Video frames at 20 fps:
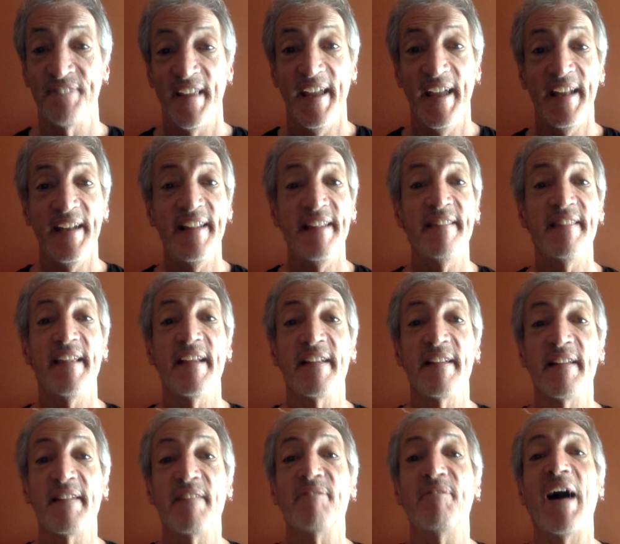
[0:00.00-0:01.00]

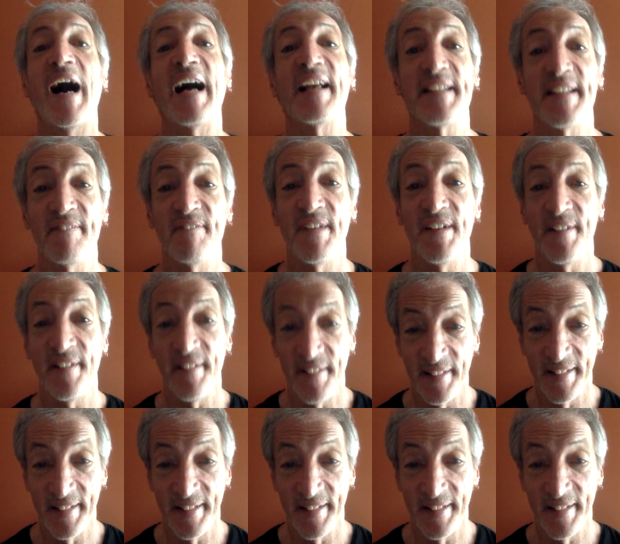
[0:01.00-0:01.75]
anything's possible.